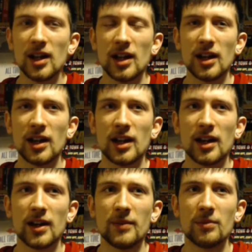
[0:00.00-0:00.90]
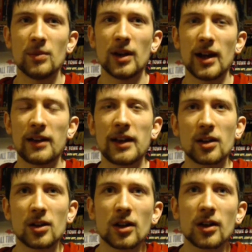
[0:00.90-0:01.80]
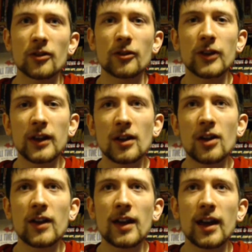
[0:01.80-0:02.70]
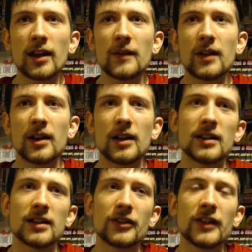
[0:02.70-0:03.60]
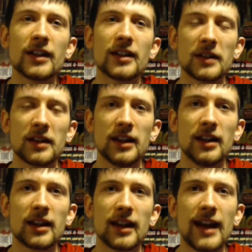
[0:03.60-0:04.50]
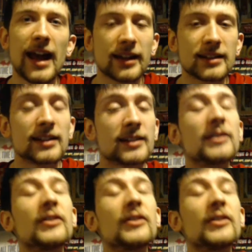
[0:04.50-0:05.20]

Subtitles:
I like the look and feel of it. I think the Kinect is